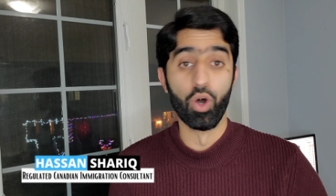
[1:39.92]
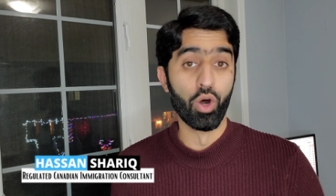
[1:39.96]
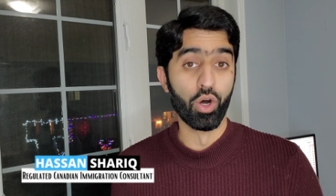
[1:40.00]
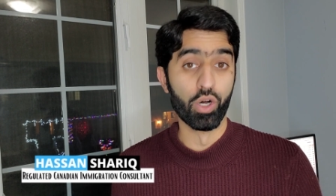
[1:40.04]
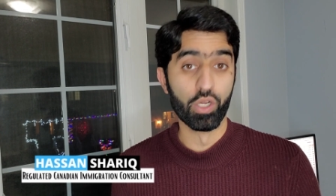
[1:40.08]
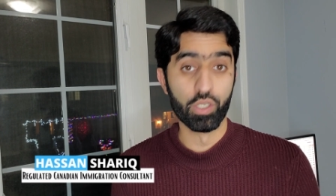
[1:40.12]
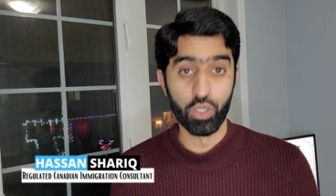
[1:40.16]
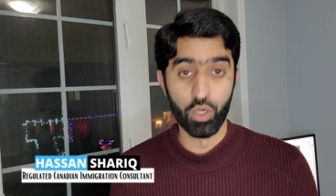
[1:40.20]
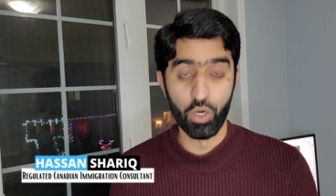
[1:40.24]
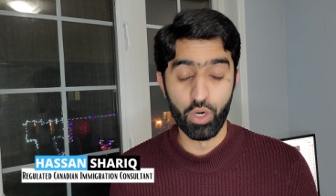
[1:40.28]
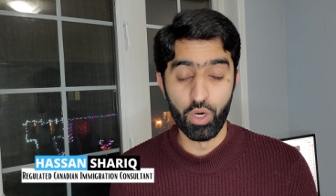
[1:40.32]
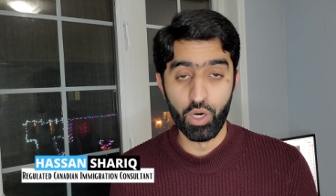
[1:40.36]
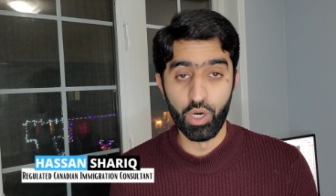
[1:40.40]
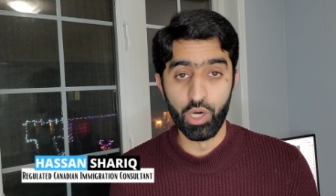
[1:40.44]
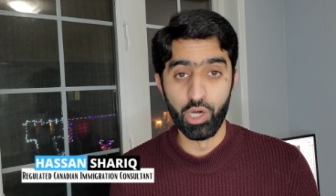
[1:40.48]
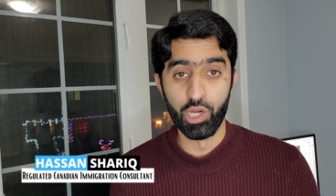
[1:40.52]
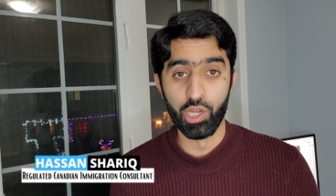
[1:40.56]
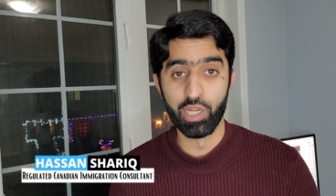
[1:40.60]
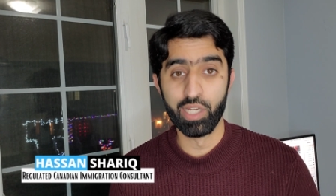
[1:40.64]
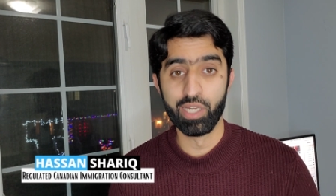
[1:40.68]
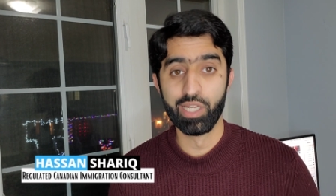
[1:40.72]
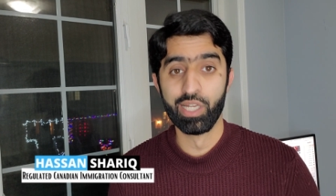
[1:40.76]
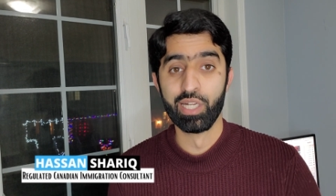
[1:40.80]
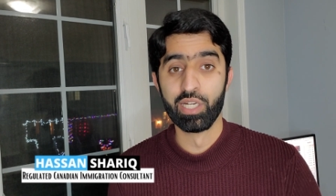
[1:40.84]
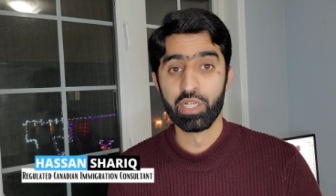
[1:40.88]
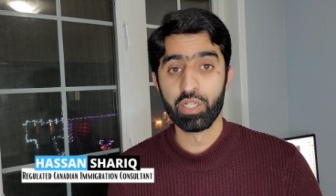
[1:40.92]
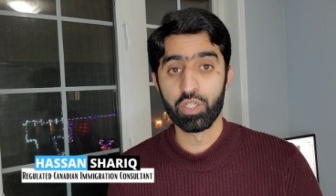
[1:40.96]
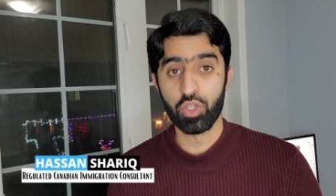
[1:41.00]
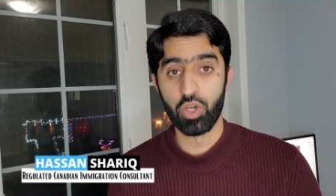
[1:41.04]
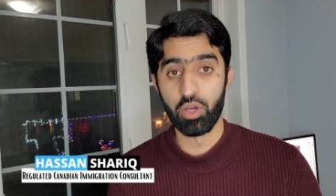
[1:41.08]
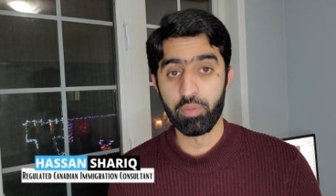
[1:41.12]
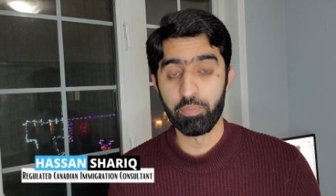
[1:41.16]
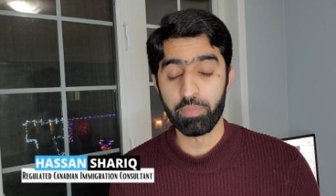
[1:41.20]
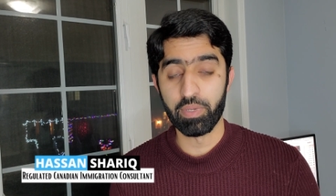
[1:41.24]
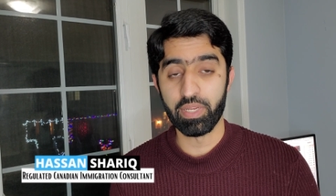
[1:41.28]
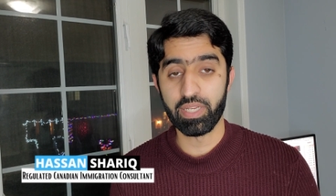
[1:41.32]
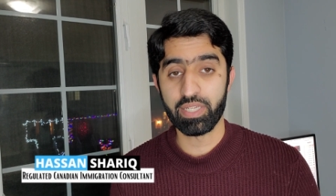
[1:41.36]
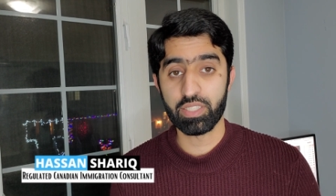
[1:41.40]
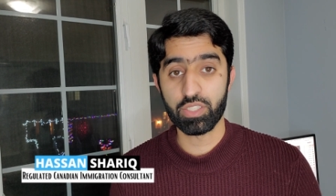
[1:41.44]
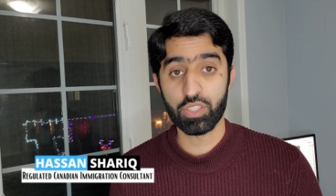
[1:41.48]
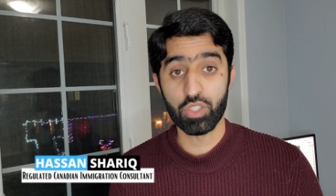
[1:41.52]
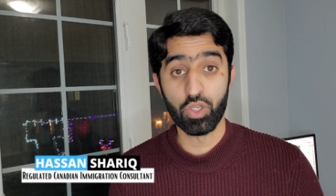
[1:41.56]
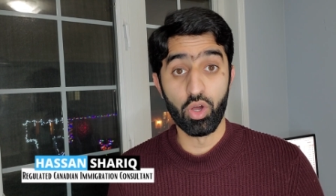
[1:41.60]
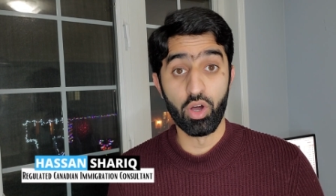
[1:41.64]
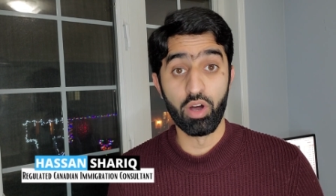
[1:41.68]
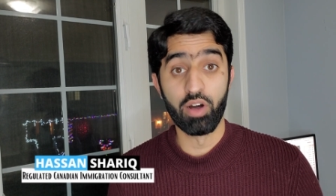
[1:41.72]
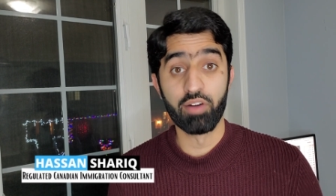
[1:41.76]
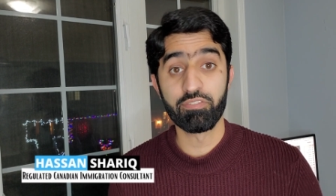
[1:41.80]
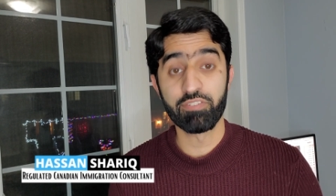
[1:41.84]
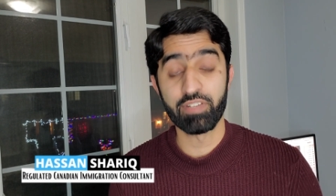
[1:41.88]
on all
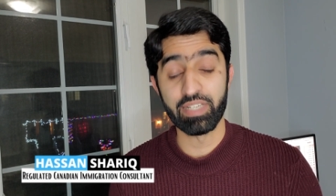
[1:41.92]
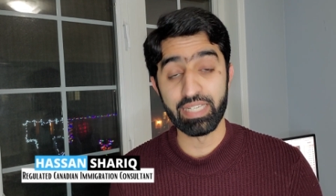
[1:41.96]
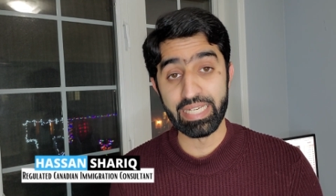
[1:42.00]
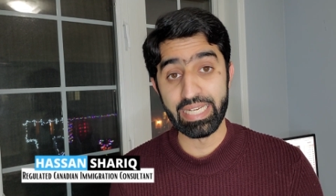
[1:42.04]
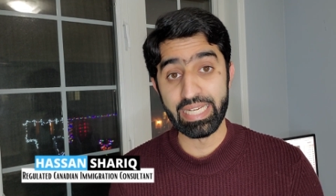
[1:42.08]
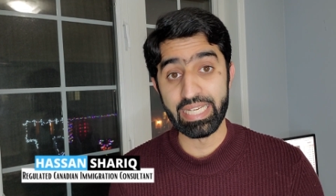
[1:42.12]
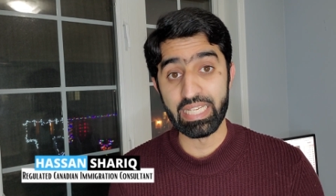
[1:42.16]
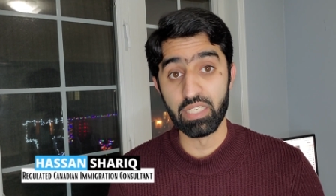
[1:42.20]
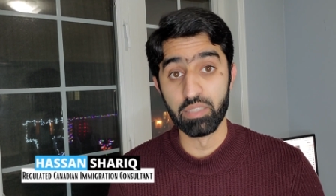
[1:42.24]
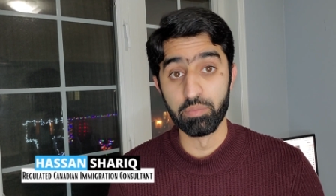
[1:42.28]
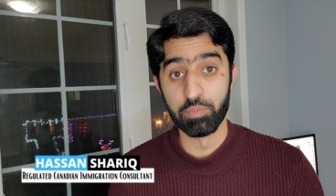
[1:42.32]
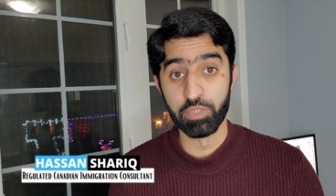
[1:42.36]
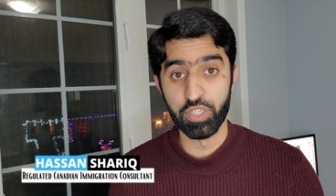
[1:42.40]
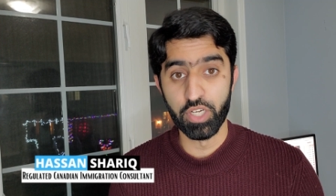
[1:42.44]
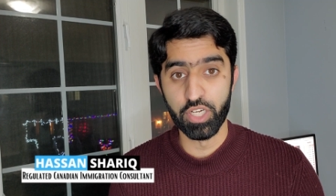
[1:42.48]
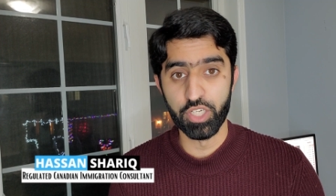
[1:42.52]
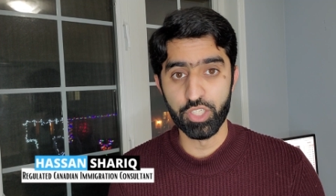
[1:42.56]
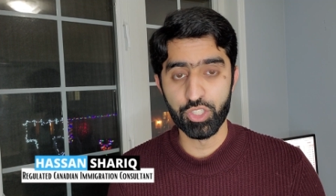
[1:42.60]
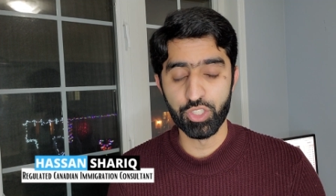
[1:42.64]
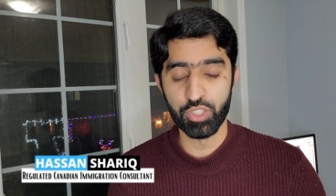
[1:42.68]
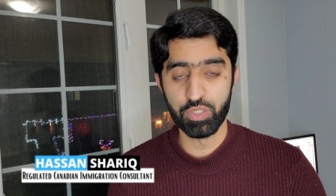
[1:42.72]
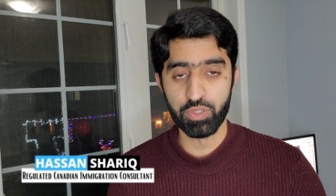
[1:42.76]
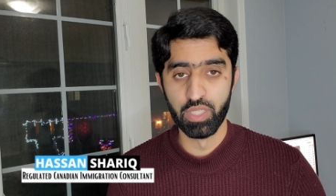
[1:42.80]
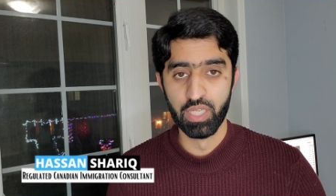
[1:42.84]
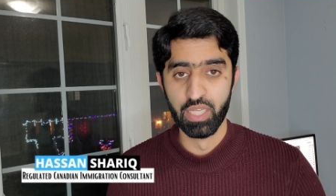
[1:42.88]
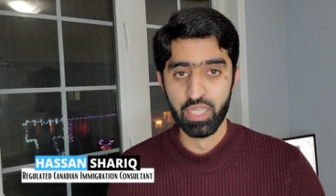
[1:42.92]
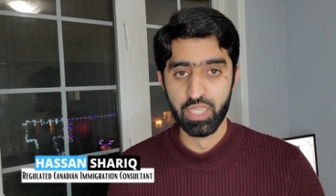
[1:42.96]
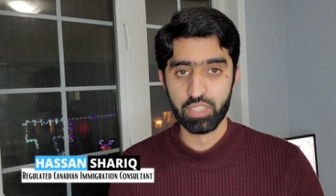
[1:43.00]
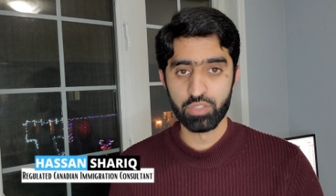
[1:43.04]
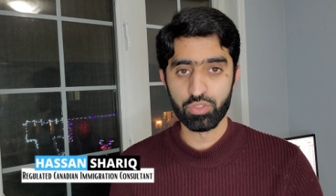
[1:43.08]
topics of Canadian immigration.